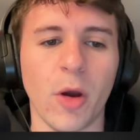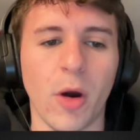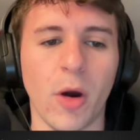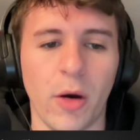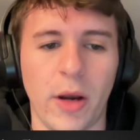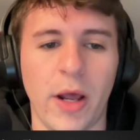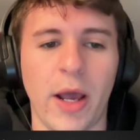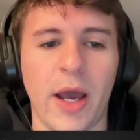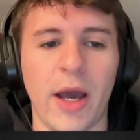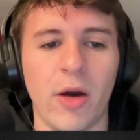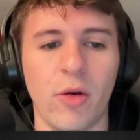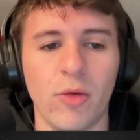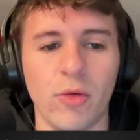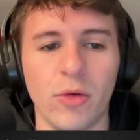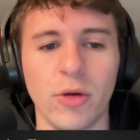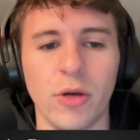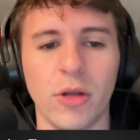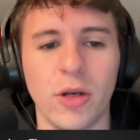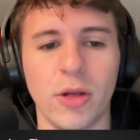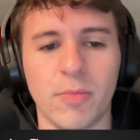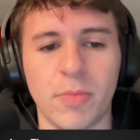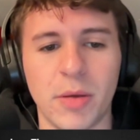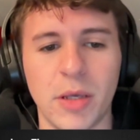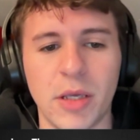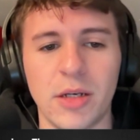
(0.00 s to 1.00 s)
on how
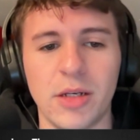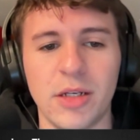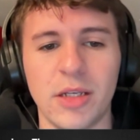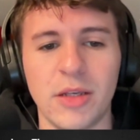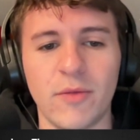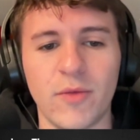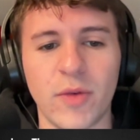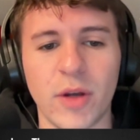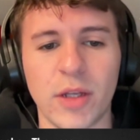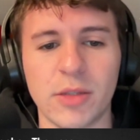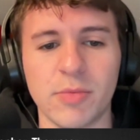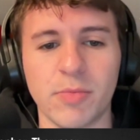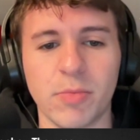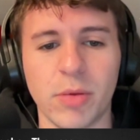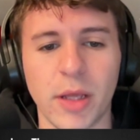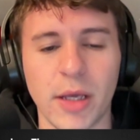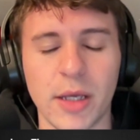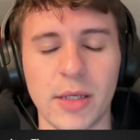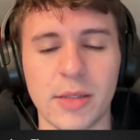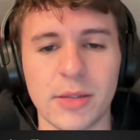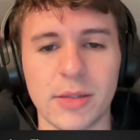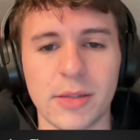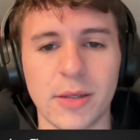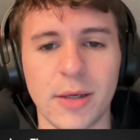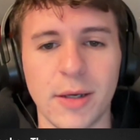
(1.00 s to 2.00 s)
good a Pitt defense
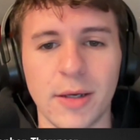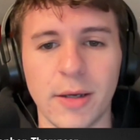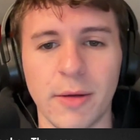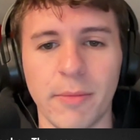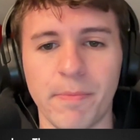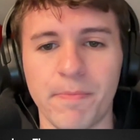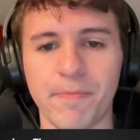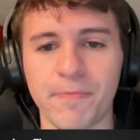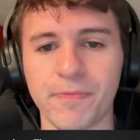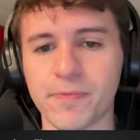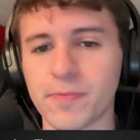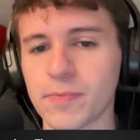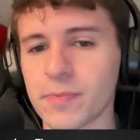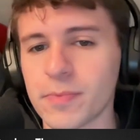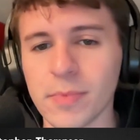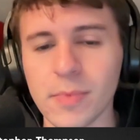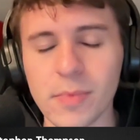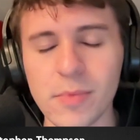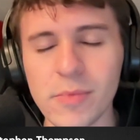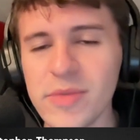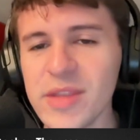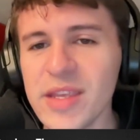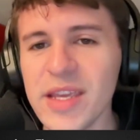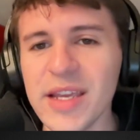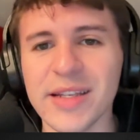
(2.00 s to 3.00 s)
plays.
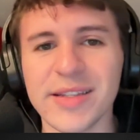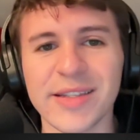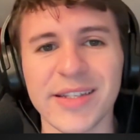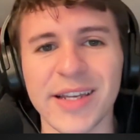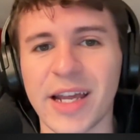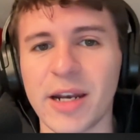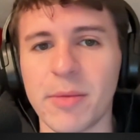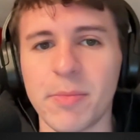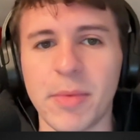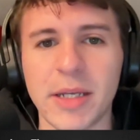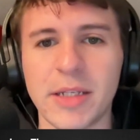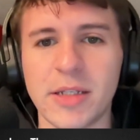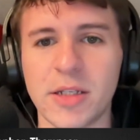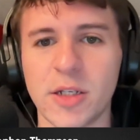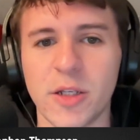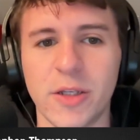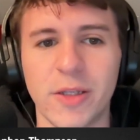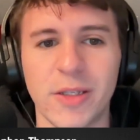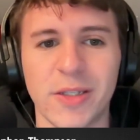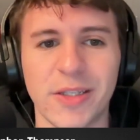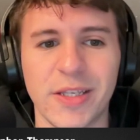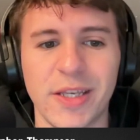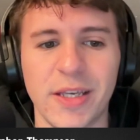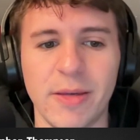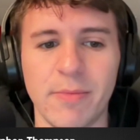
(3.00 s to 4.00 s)
It's kind of baked into
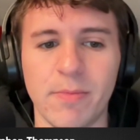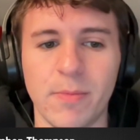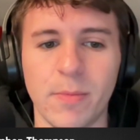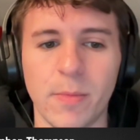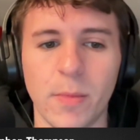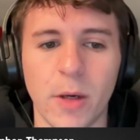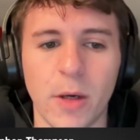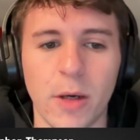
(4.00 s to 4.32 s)
the scheme.